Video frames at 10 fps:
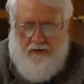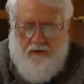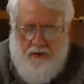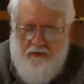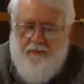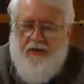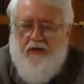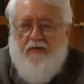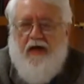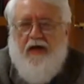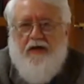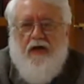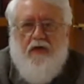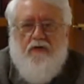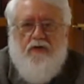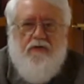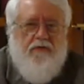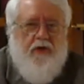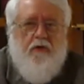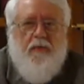Generally speaking, the
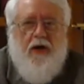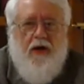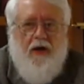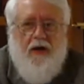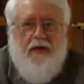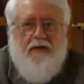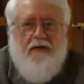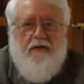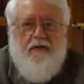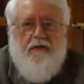ideologies that are behind